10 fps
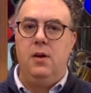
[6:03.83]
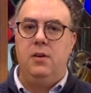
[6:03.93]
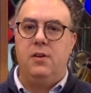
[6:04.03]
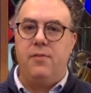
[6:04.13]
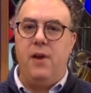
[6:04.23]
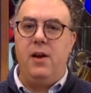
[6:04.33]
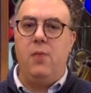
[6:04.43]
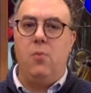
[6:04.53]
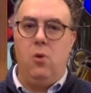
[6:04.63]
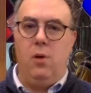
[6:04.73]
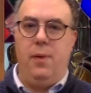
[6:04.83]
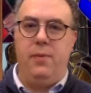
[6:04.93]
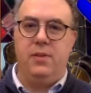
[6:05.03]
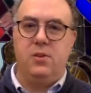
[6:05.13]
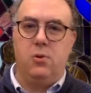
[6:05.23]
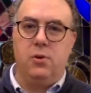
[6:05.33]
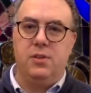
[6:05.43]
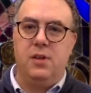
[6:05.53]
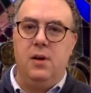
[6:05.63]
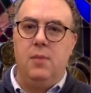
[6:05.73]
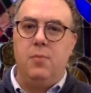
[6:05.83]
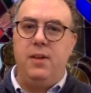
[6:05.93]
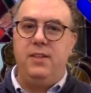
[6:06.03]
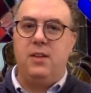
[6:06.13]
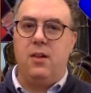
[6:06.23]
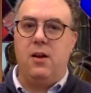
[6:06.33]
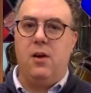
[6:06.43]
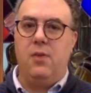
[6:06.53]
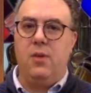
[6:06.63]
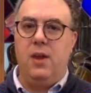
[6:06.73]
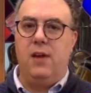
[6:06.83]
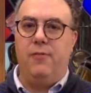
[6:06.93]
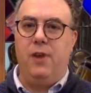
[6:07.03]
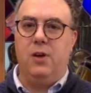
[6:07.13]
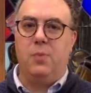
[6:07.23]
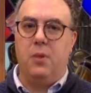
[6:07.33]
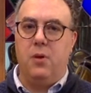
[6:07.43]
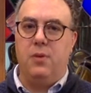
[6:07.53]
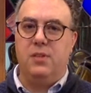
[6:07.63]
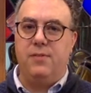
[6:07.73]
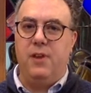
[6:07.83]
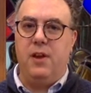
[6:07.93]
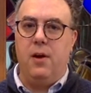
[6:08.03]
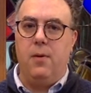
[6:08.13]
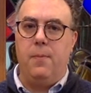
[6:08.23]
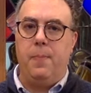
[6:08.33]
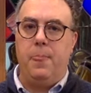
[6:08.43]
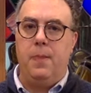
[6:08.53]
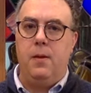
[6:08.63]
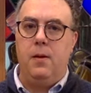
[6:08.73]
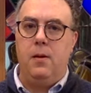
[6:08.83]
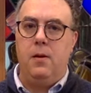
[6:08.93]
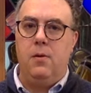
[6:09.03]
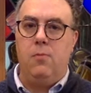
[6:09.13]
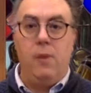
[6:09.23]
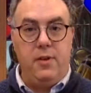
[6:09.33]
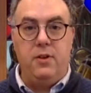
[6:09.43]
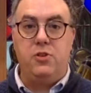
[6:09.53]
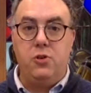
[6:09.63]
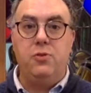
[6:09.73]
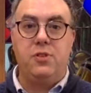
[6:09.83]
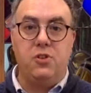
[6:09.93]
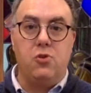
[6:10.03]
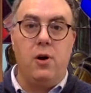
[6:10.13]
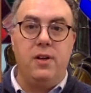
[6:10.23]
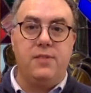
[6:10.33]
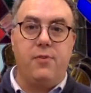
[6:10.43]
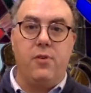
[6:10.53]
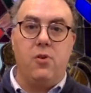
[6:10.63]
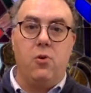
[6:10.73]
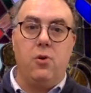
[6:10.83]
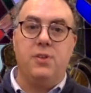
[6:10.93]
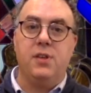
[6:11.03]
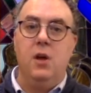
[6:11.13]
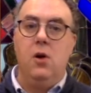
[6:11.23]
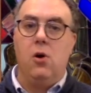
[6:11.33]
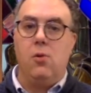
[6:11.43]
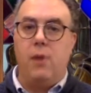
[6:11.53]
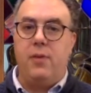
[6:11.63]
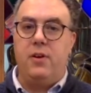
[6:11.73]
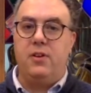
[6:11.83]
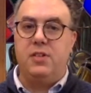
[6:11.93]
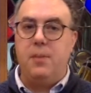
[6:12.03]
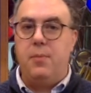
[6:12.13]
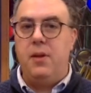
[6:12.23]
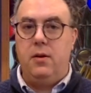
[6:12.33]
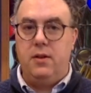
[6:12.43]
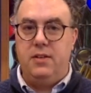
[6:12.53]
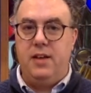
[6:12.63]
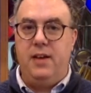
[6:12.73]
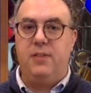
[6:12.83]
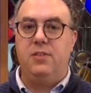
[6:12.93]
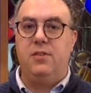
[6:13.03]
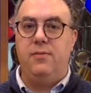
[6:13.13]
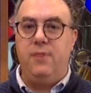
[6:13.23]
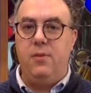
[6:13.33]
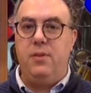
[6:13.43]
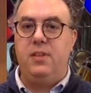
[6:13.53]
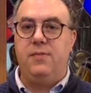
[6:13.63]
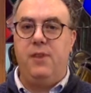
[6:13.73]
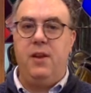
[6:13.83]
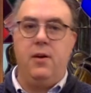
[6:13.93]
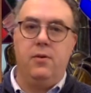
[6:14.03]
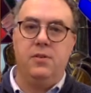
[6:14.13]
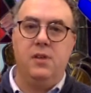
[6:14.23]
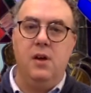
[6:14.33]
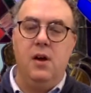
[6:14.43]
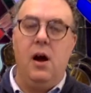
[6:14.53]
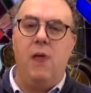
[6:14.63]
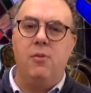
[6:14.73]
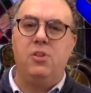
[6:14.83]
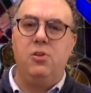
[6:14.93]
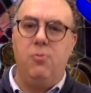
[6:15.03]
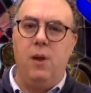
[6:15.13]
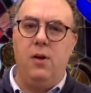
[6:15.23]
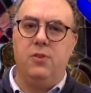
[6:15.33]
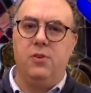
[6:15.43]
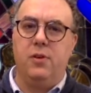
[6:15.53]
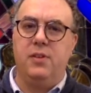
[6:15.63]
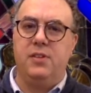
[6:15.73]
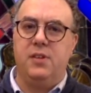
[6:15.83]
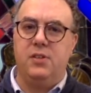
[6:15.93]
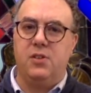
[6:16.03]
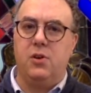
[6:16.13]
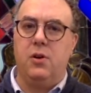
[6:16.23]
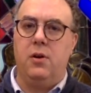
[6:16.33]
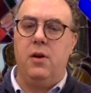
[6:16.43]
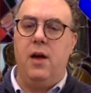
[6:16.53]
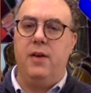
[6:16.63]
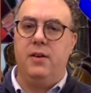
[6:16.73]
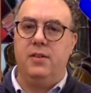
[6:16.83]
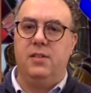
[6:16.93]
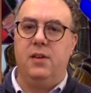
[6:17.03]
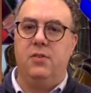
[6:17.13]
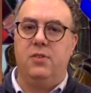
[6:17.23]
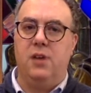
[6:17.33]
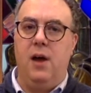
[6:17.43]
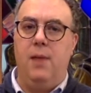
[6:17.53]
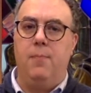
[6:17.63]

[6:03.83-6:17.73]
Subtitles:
To find out more about this course, please click on the link found below this video. Whether you choose to join us for the course or whether you're simply content to view these videos, I wish you well during this uncertain and unsettled time.